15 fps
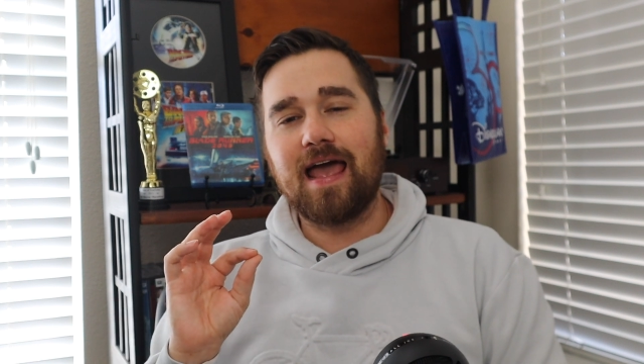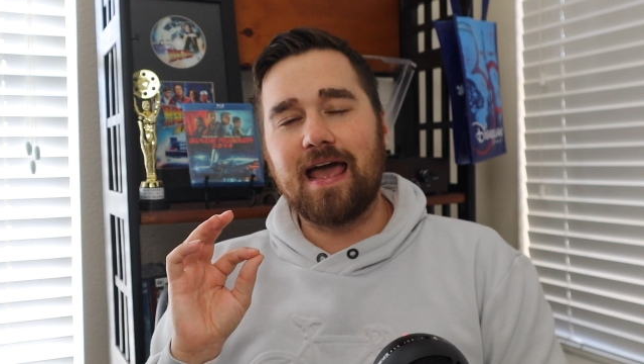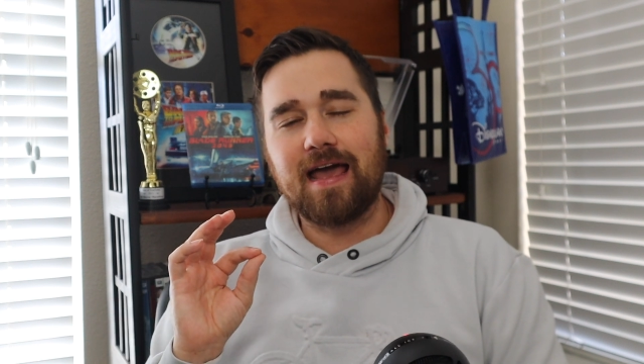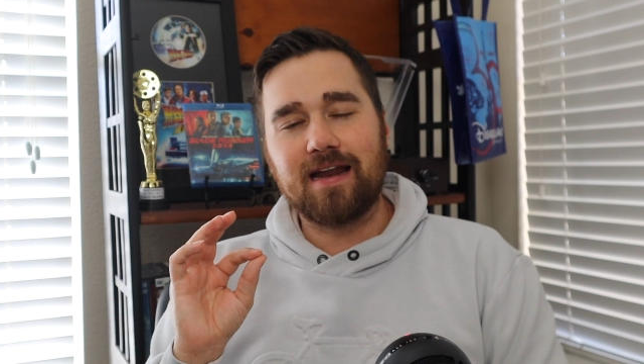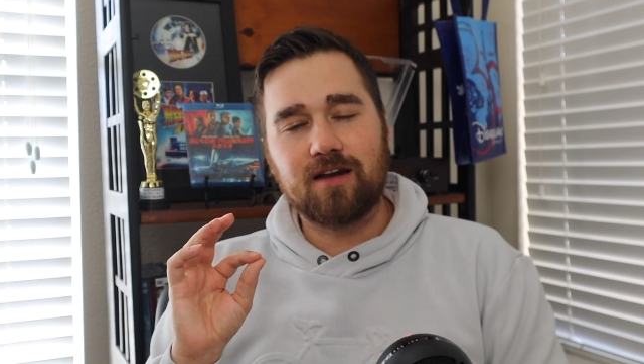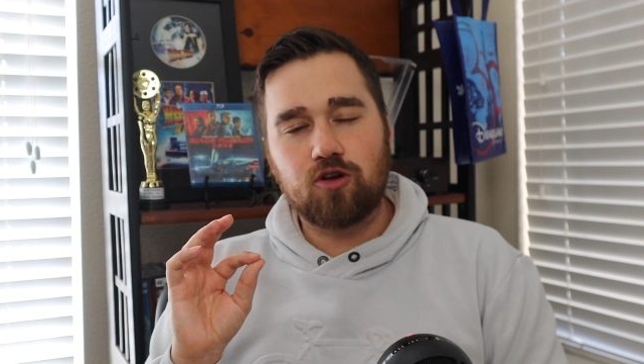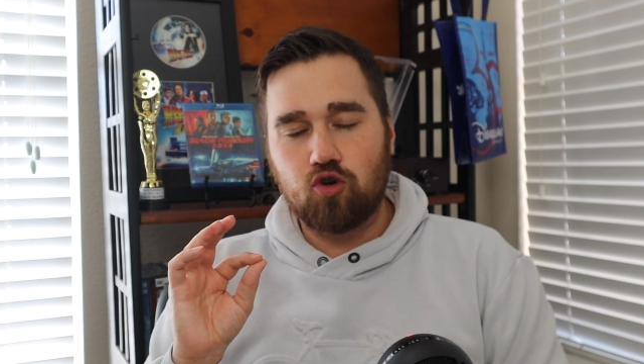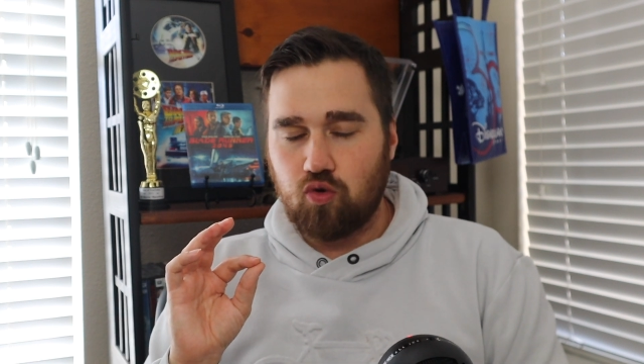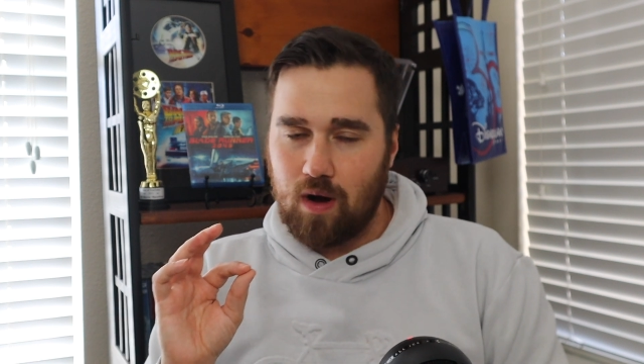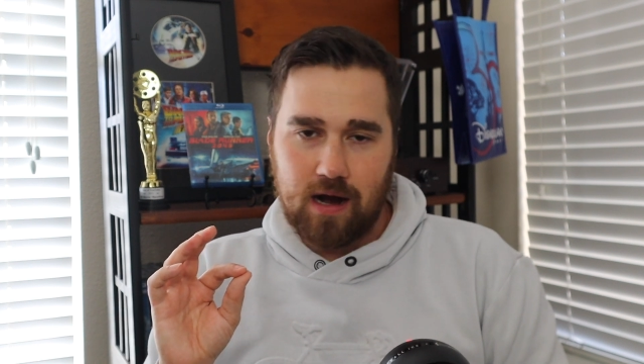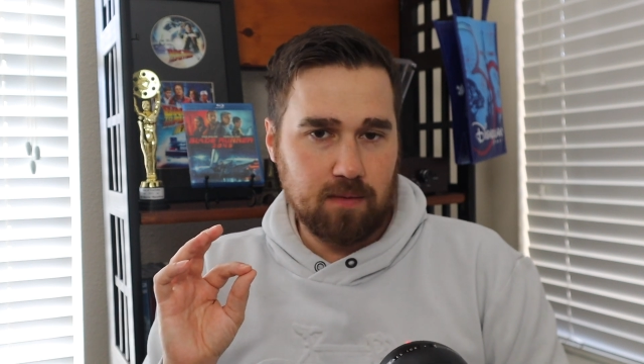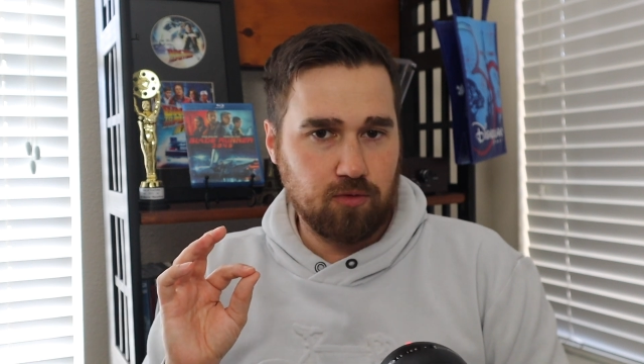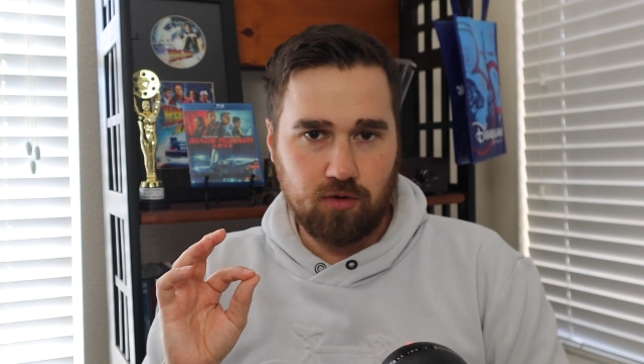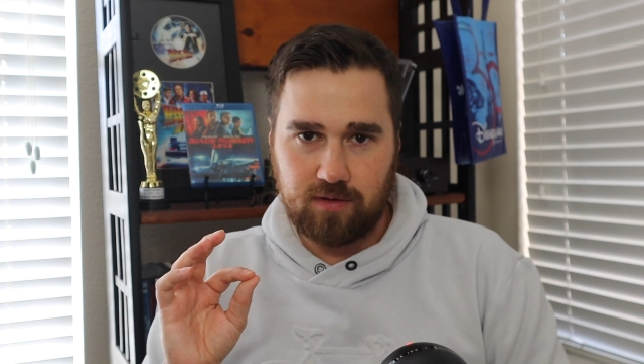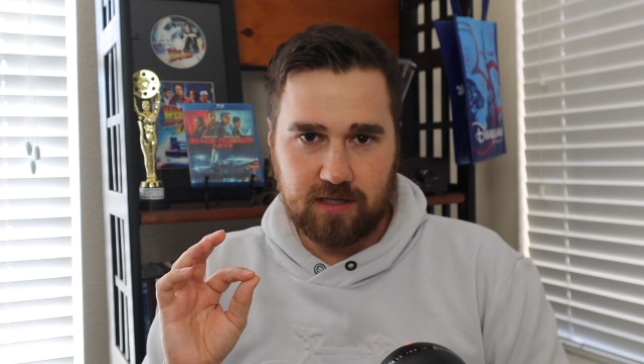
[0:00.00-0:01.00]

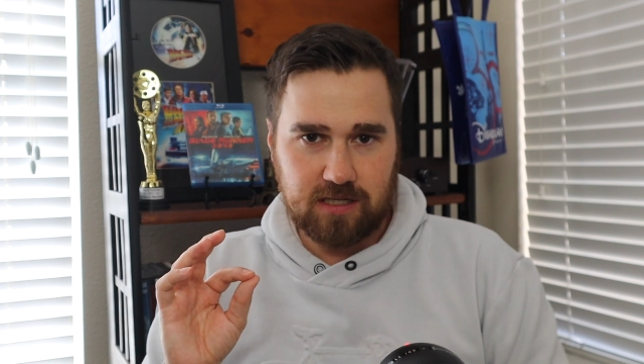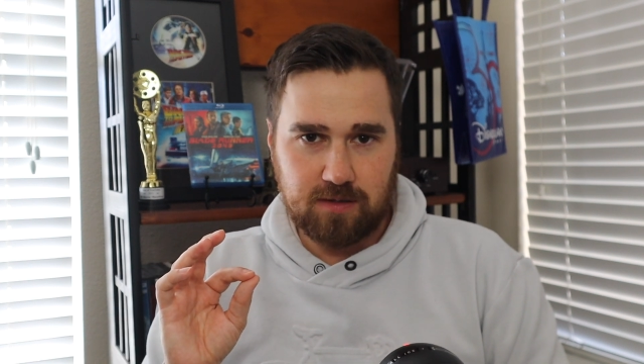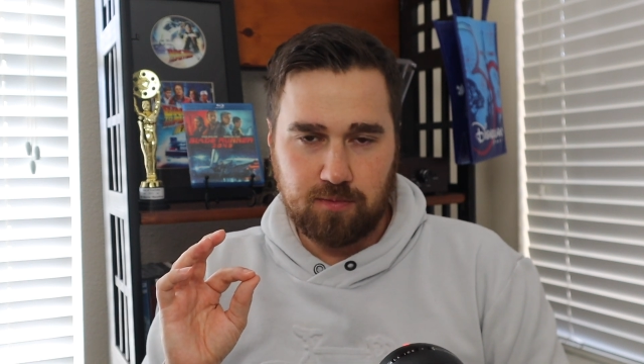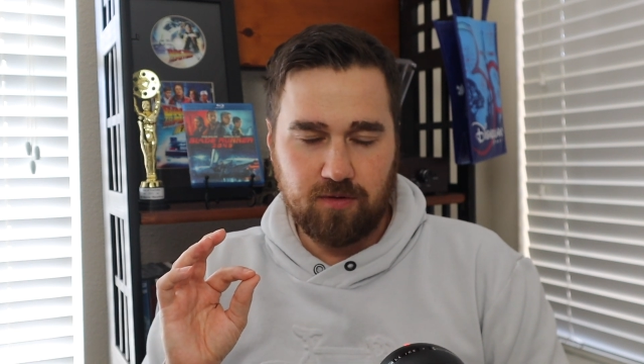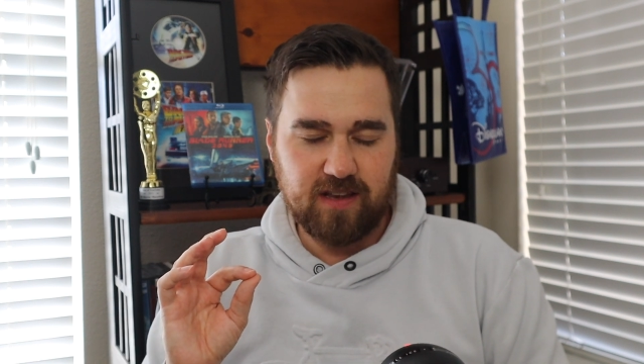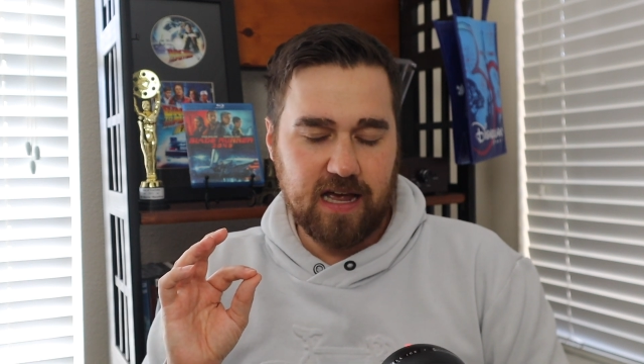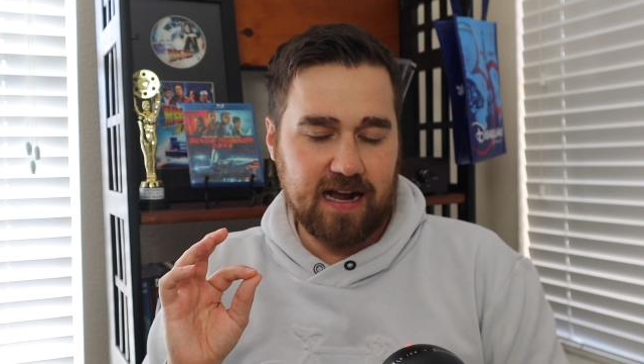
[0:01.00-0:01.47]
incredible in this movie.